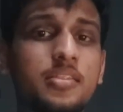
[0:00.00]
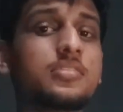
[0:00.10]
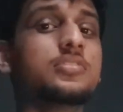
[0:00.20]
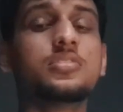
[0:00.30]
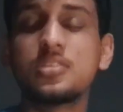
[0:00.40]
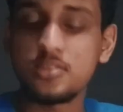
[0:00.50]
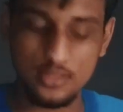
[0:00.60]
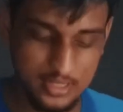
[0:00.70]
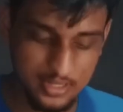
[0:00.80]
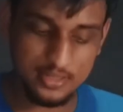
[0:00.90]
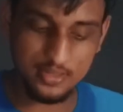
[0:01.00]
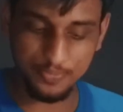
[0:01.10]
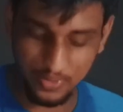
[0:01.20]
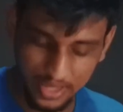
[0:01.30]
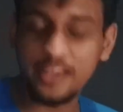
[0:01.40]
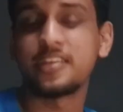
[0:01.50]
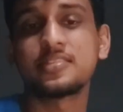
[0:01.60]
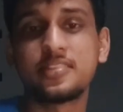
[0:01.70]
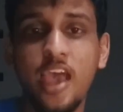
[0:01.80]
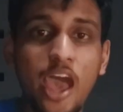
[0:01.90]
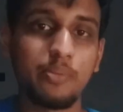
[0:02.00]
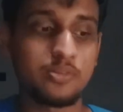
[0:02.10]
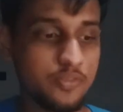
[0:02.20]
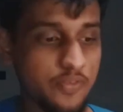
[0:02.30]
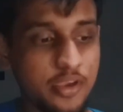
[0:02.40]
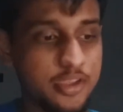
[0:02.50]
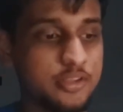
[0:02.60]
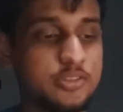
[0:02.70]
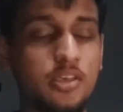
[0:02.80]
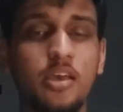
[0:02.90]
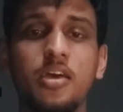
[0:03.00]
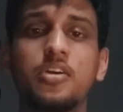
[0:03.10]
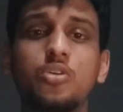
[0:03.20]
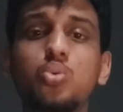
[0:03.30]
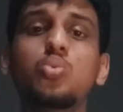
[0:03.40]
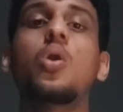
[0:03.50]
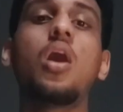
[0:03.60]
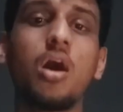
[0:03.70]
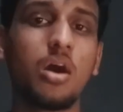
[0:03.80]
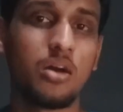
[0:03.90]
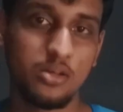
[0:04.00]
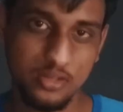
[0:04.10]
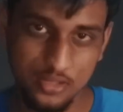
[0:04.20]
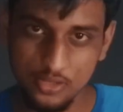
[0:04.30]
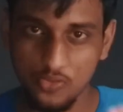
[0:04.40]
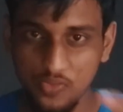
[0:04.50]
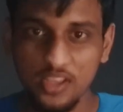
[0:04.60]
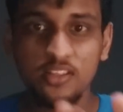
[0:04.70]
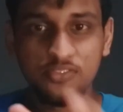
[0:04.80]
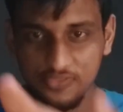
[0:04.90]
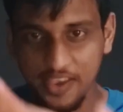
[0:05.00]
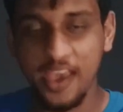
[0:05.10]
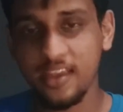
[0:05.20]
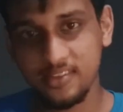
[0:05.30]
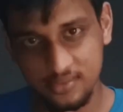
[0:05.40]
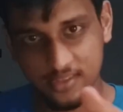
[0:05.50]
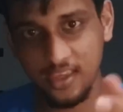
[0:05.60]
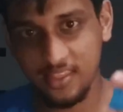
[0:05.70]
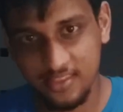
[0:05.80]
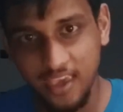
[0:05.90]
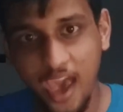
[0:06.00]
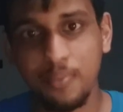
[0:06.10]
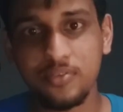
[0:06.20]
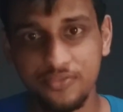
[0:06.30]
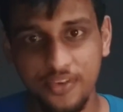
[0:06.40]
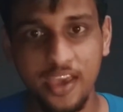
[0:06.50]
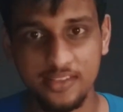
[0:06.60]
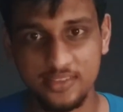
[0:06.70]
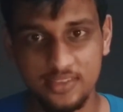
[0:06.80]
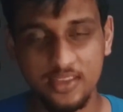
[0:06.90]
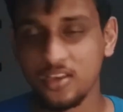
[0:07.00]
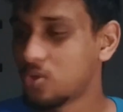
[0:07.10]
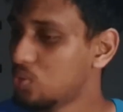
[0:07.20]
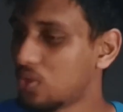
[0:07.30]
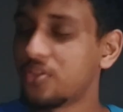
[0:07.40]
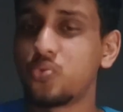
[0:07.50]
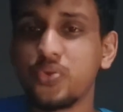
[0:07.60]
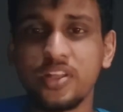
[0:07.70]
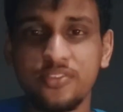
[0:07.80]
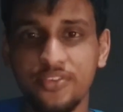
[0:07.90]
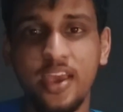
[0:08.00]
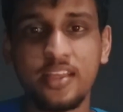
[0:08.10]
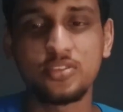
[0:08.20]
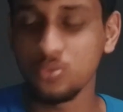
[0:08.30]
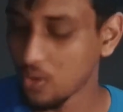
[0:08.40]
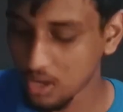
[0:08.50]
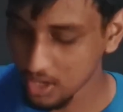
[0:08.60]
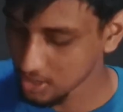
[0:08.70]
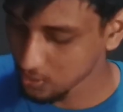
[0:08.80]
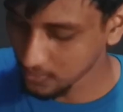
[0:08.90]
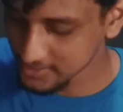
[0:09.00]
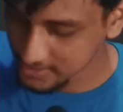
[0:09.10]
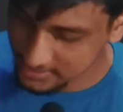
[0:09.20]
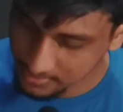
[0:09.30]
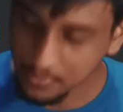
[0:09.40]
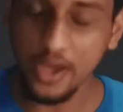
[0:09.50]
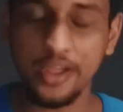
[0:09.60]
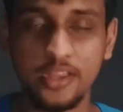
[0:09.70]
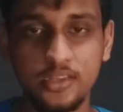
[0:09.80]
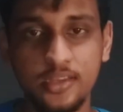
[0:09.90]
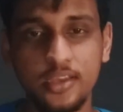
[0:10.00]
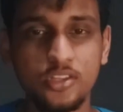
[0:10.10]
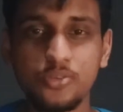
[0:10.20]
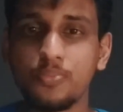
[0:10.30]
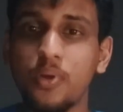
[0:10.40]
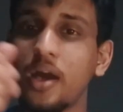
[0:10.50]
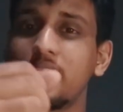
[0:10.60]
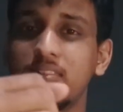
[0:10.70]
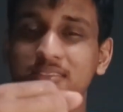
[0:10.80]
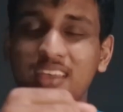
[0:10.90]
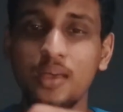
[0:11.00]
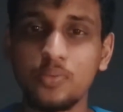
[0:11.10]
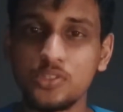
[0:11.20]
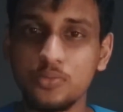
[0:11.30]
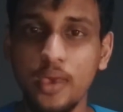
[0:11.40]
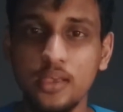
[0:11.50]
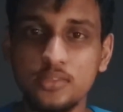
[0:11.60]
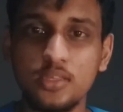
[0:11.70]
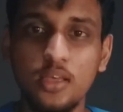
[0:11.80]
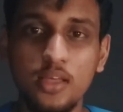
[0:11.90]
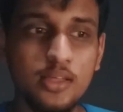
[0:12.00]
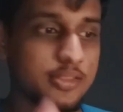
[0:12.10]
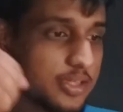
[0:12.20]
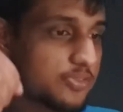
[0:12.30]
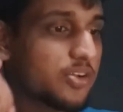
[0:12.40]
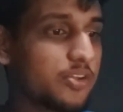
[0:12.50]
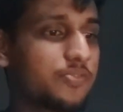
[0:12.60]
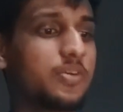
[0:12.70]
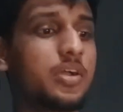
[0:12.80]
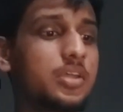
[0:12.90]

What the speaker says: This is the place that Apple finds who are the real fan, the Apple fans, who are the real fans, who are determined to buy this AirPods Max. They're trying to find